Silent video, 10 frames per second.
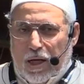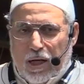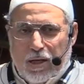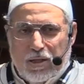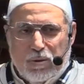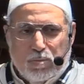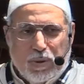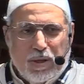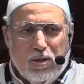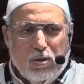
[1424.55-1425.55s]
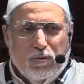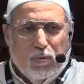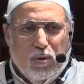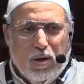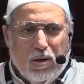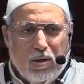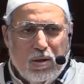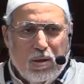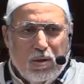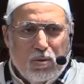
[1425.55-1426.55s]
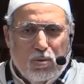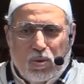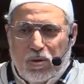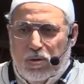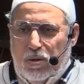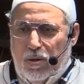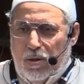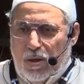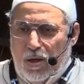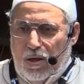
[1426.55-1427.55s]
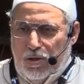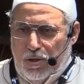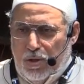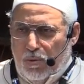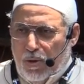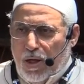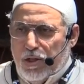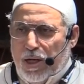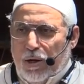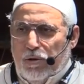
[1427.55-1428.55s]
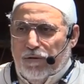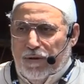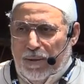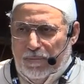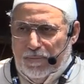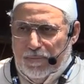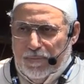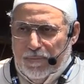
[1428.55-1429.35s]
and springs of water would rush or gush out of them.